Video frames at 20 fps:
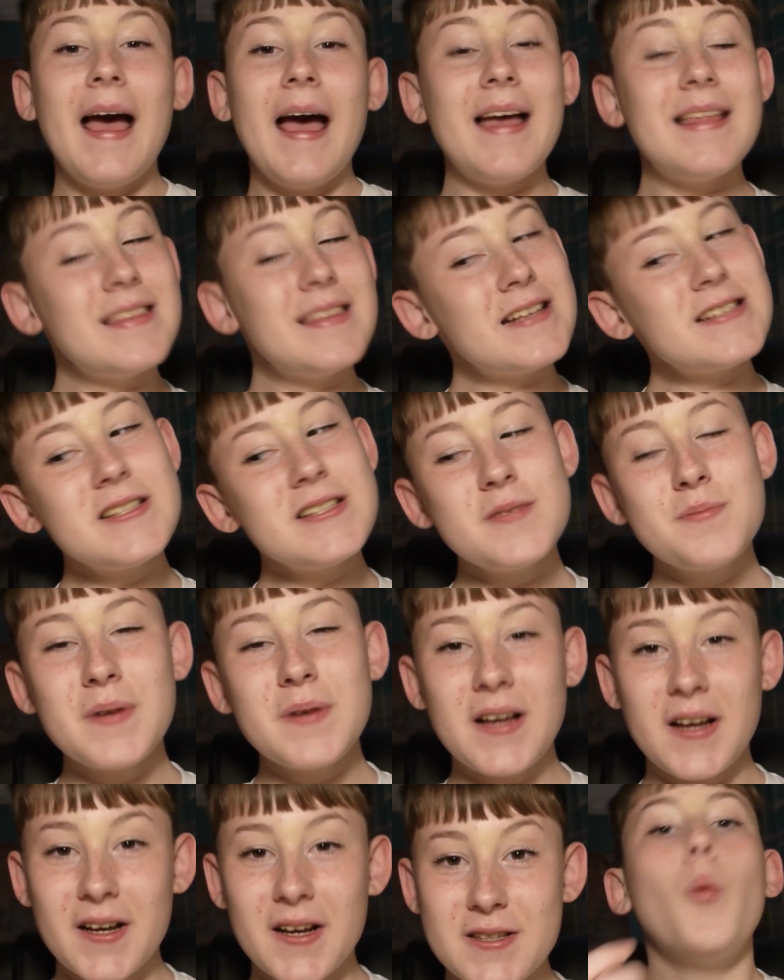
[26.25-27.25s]
And this is
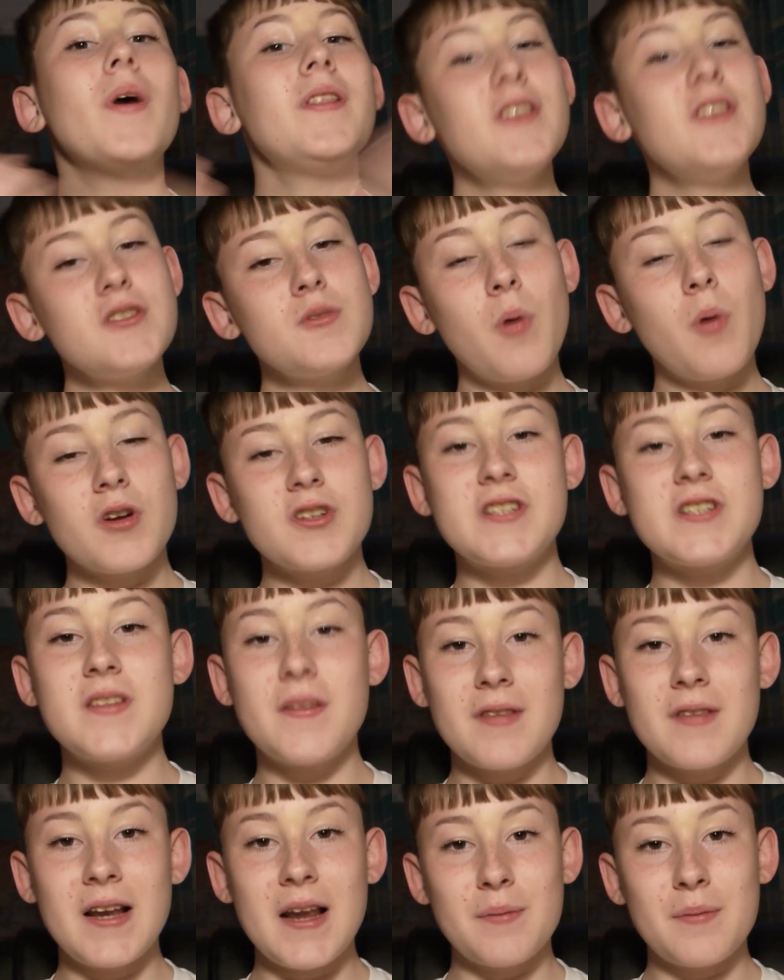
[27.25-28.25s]
because when the swatches
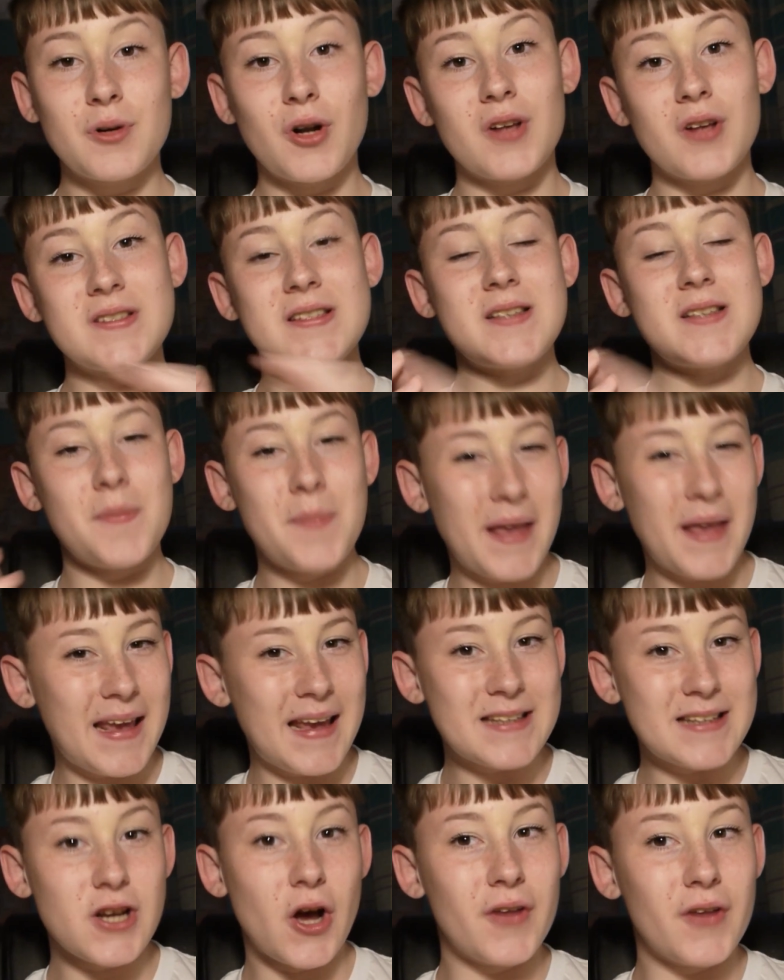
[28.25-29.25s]
of the lip glosses
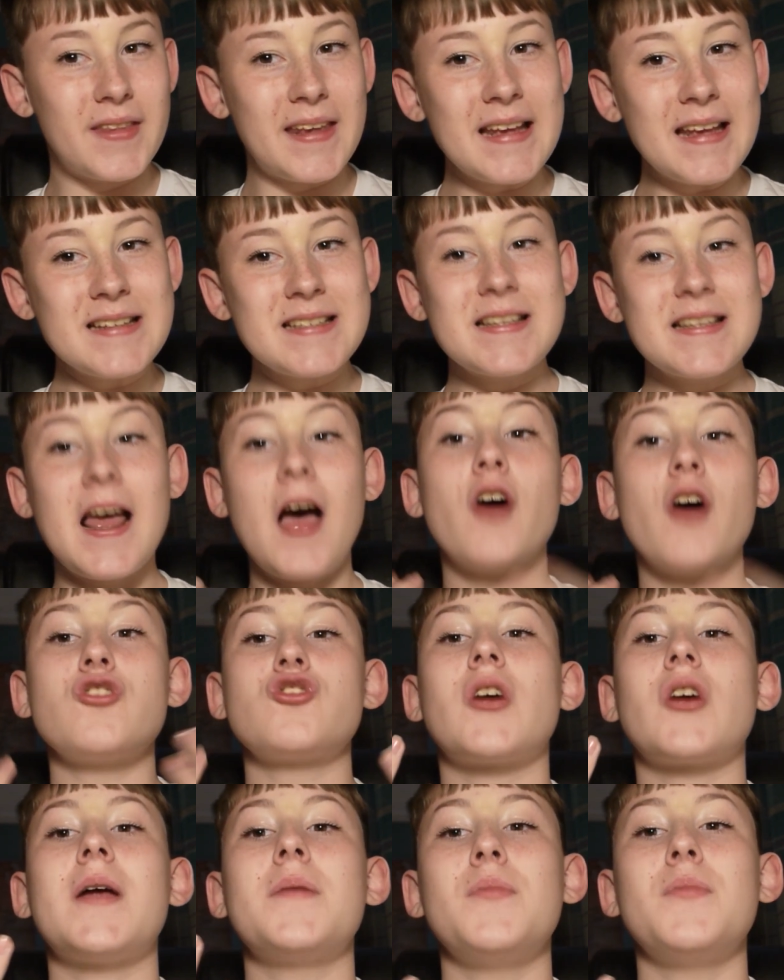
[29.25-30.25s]
appeared on the internet on
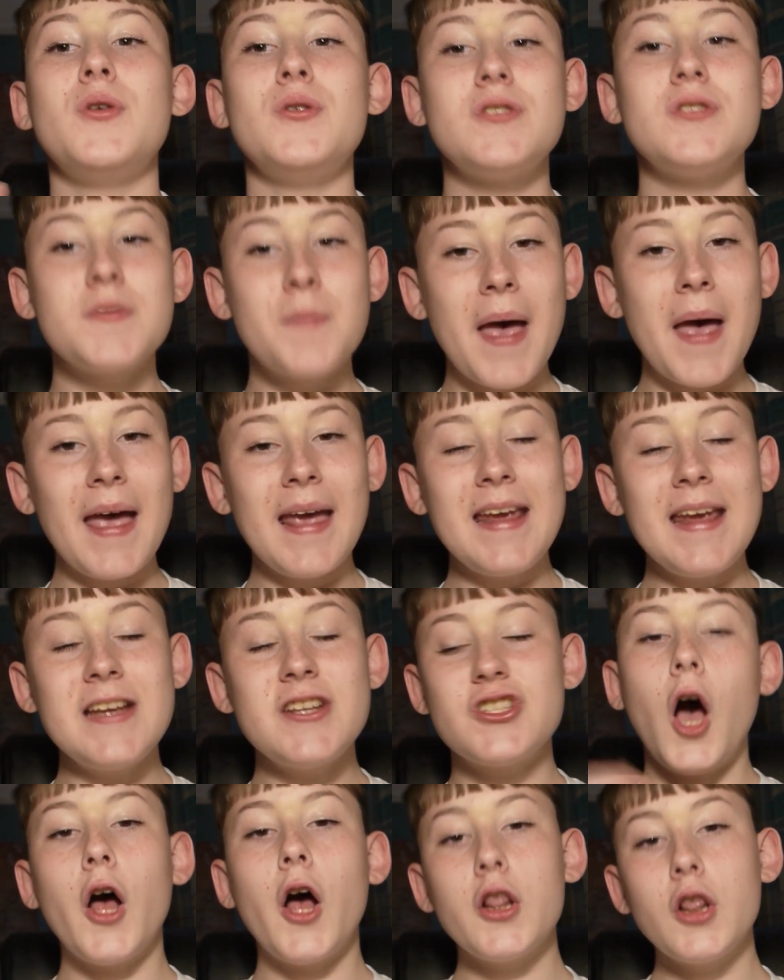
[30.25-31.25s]
Trend Mood's
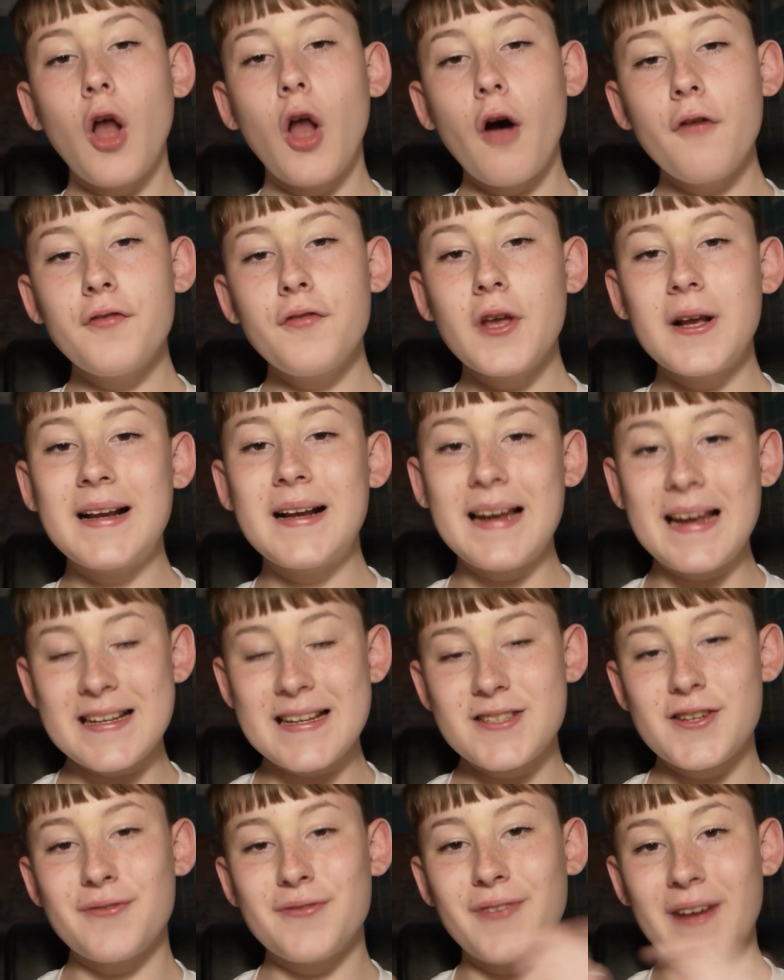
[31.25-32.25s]
page, a lot of the
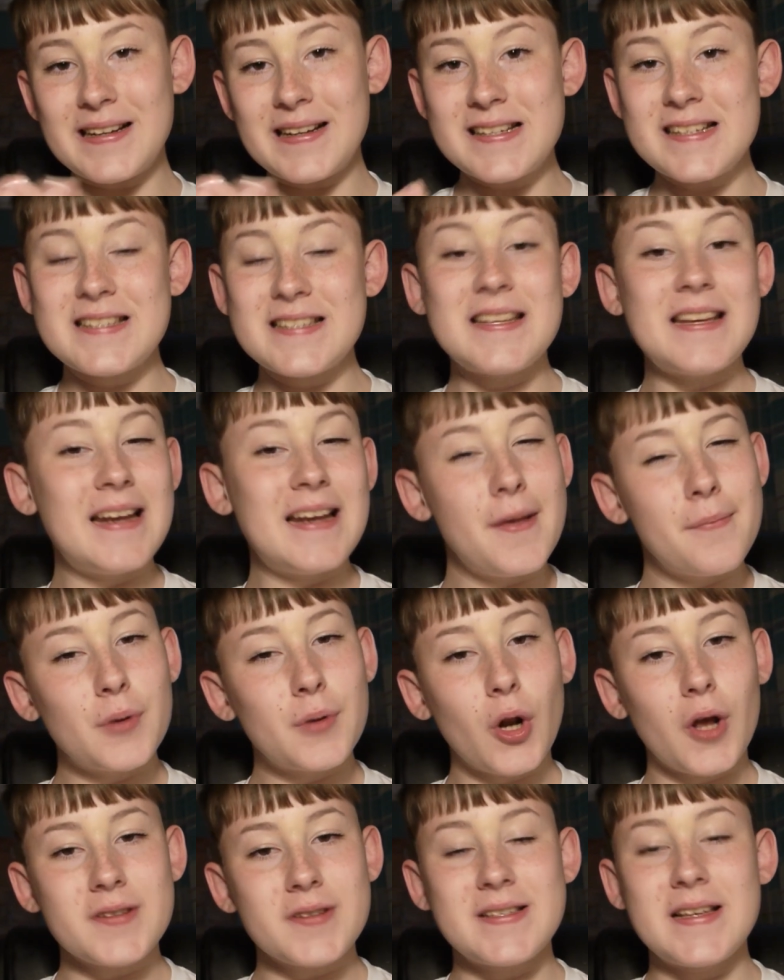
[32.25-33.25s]
glitter fantasy lip
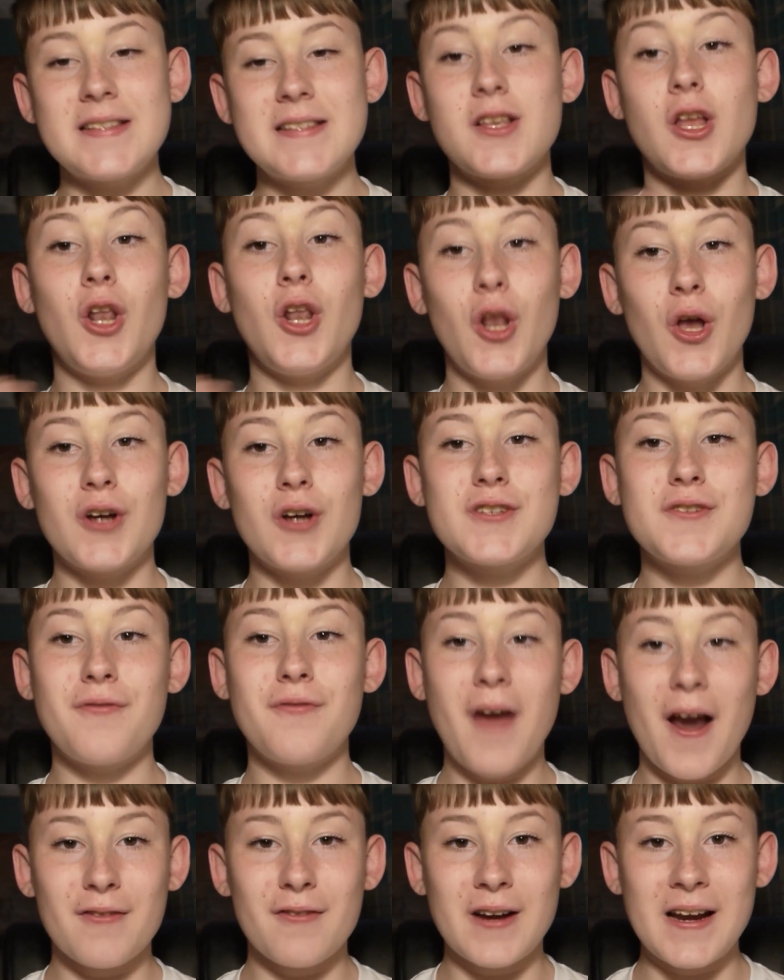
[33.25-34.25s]
glosses looked
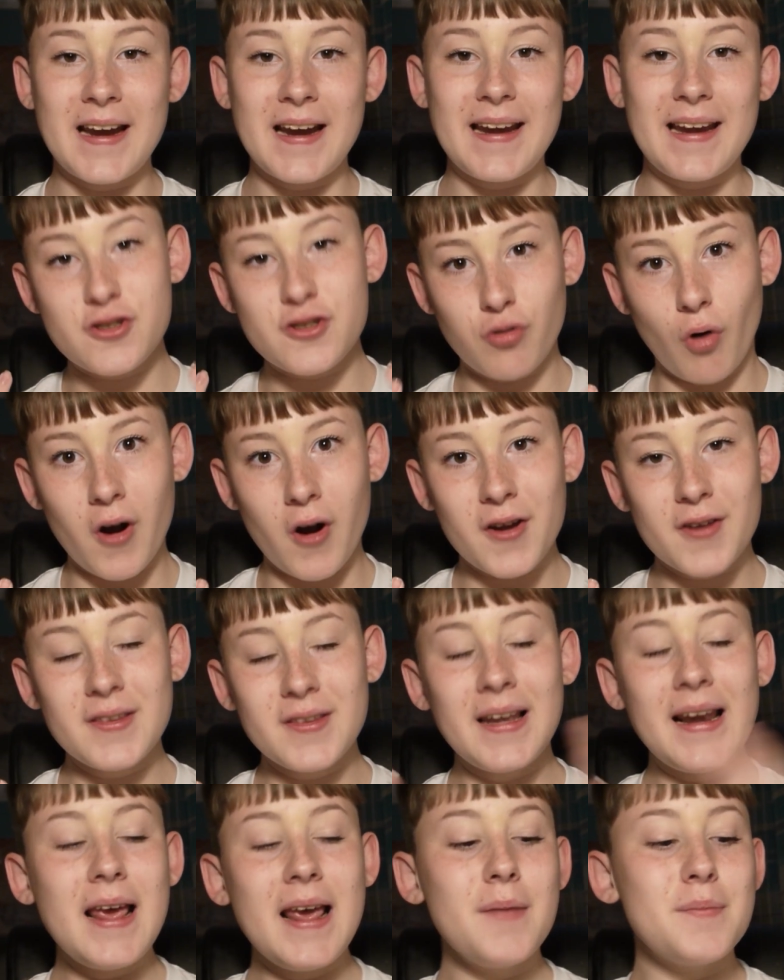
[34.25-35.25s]
very dry on
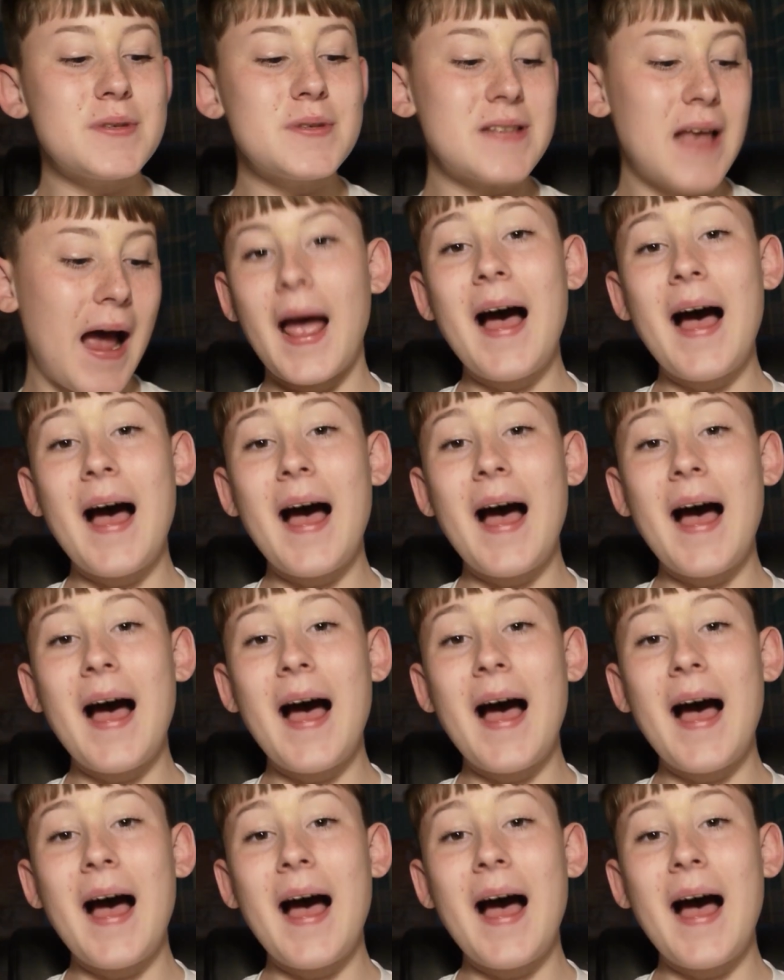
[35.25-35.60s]
the lips,